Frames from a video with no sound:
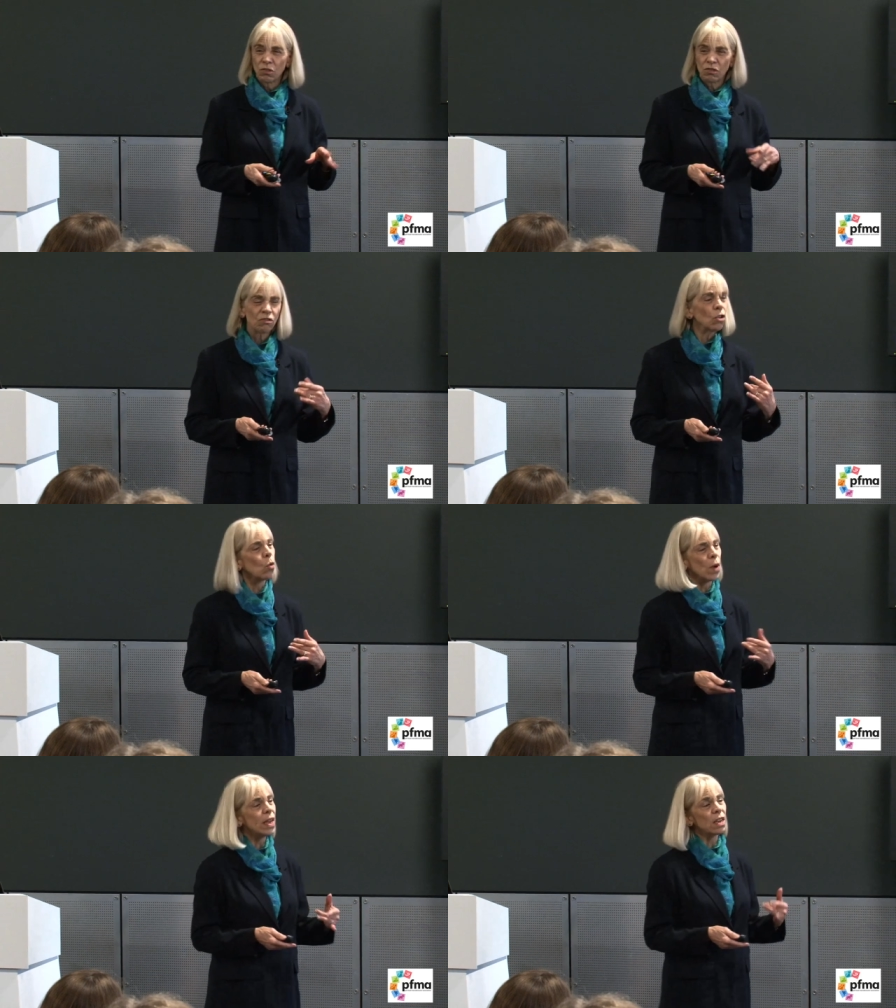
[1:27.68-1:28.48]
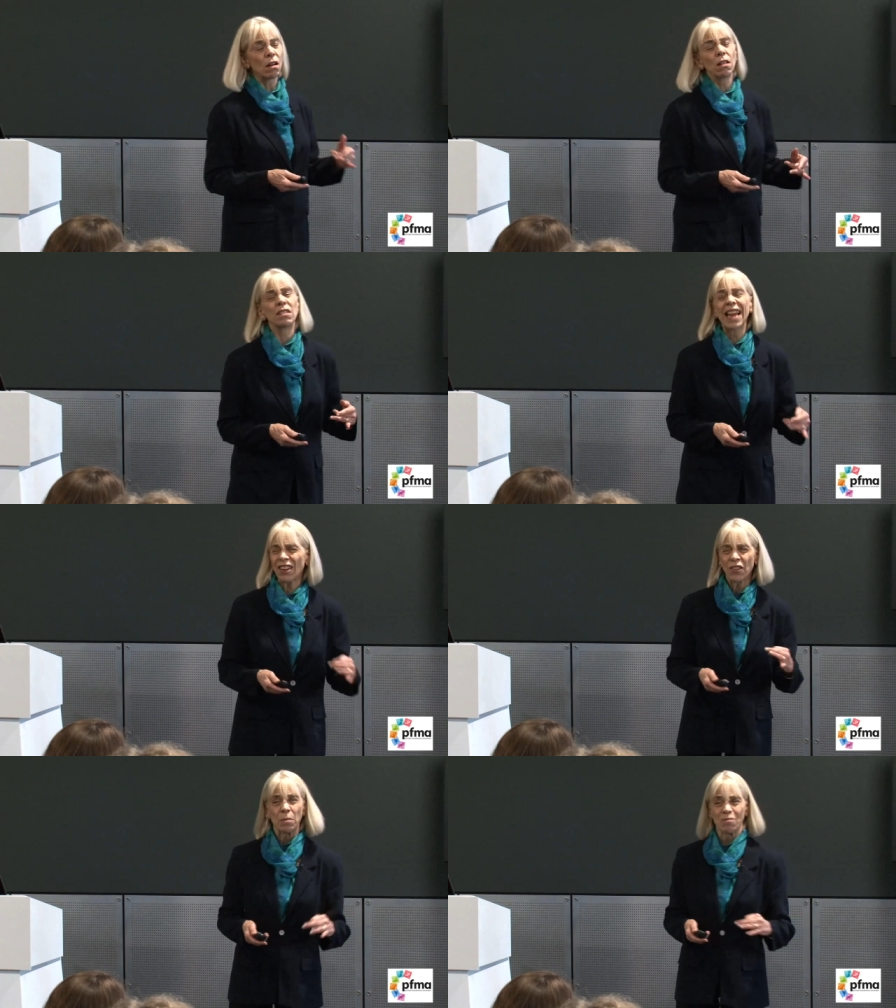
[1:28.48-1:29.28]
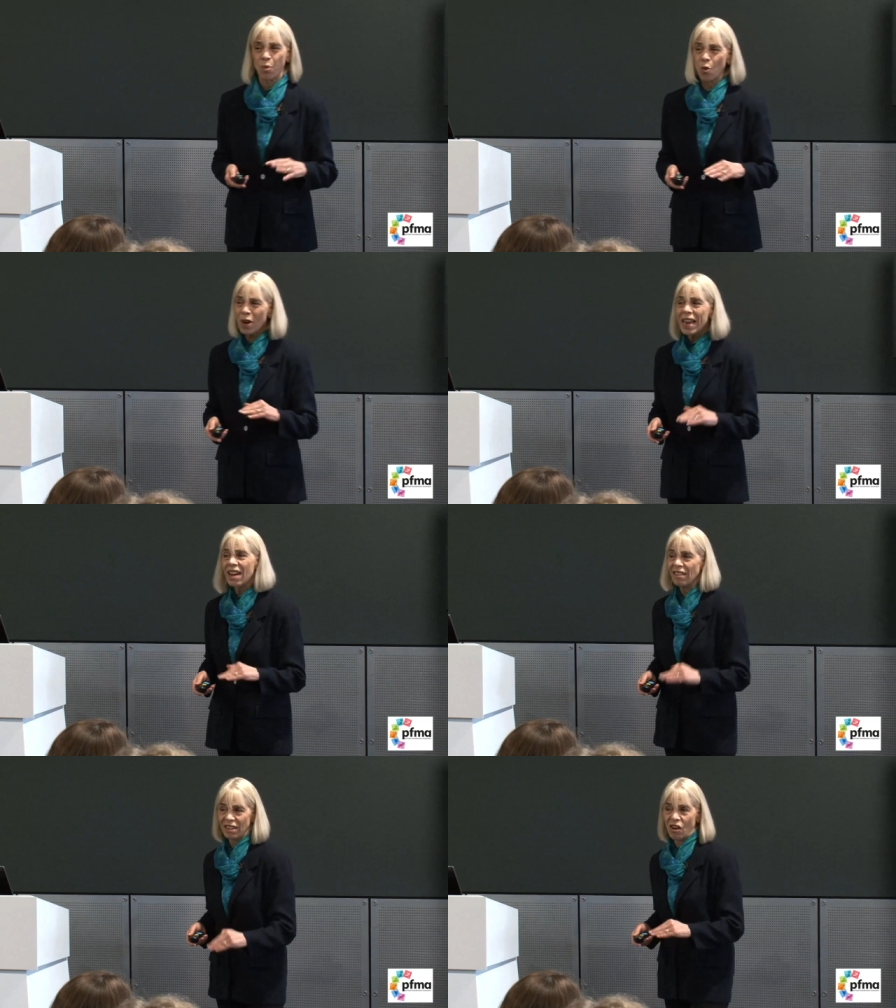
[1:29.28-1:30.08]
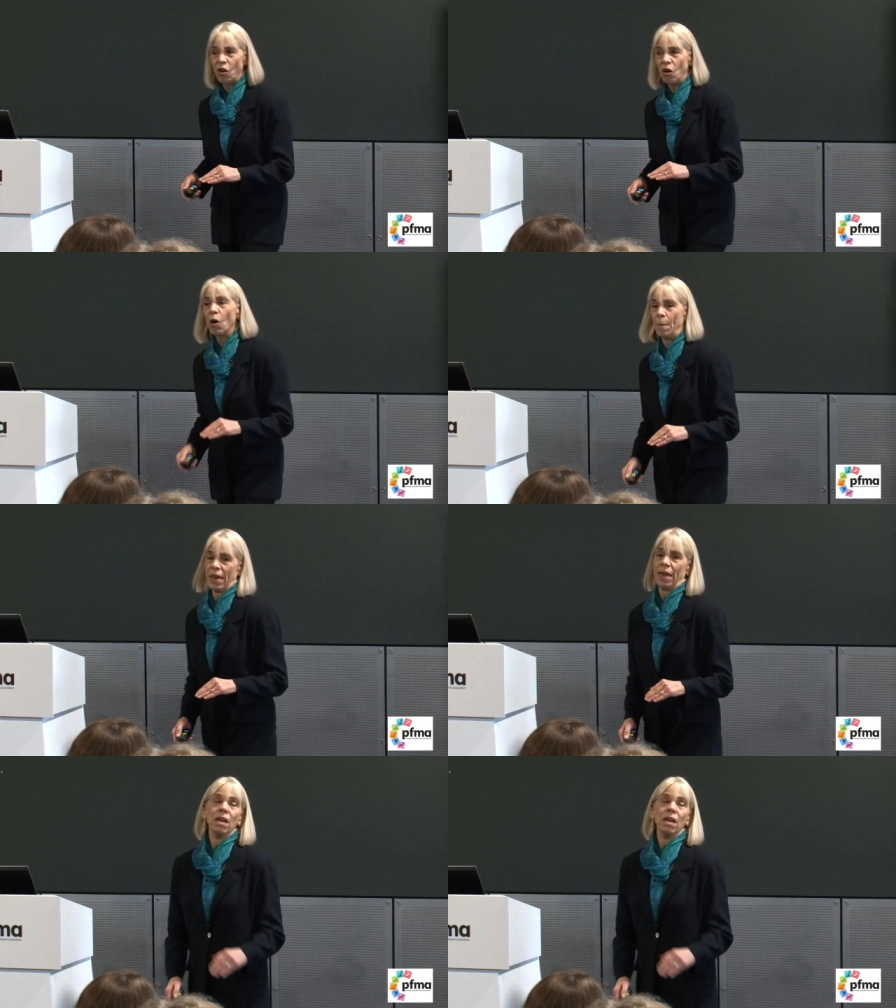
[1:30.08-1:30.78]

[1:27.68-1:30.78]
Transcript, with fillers: true wheat intolerance is actually pretty uncommon.